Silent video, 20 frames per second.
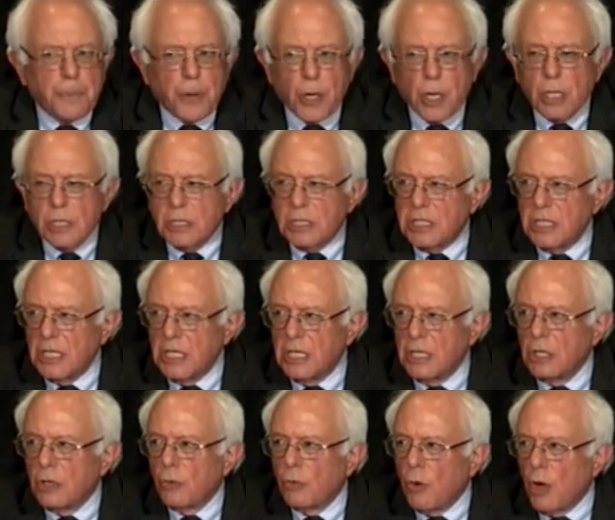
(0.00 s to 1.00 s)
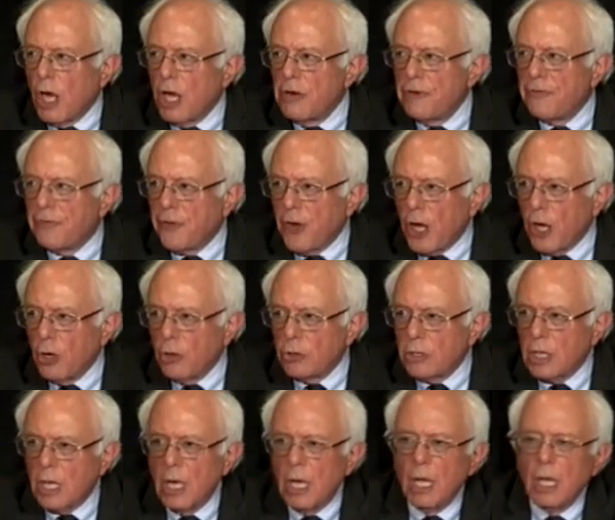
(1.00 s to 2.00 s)
person, one
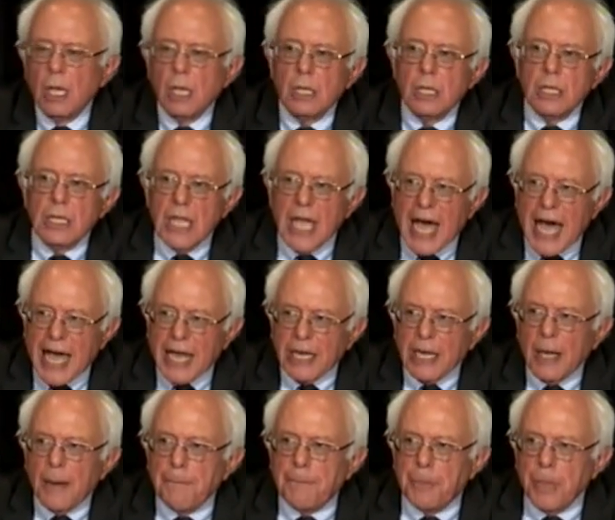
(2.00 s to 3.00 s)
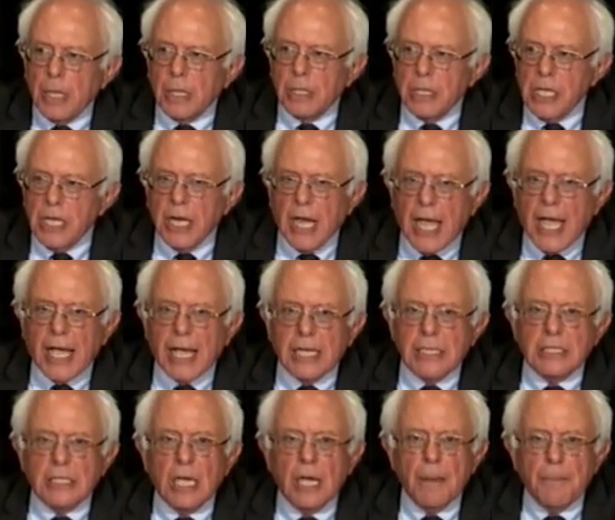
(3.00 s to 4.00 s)
vote, not
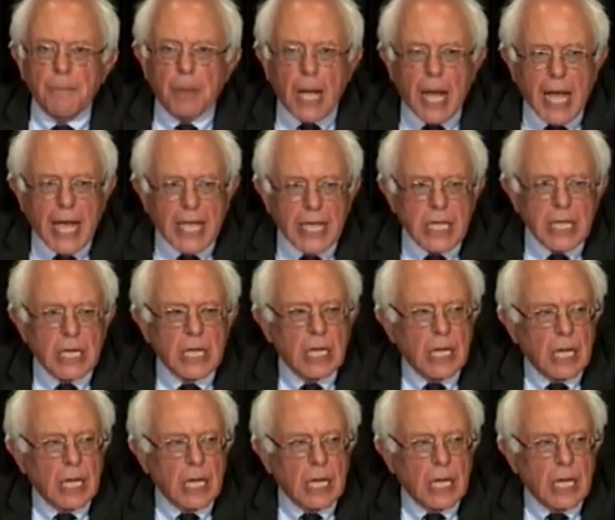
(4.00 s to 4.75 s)
billionaires buying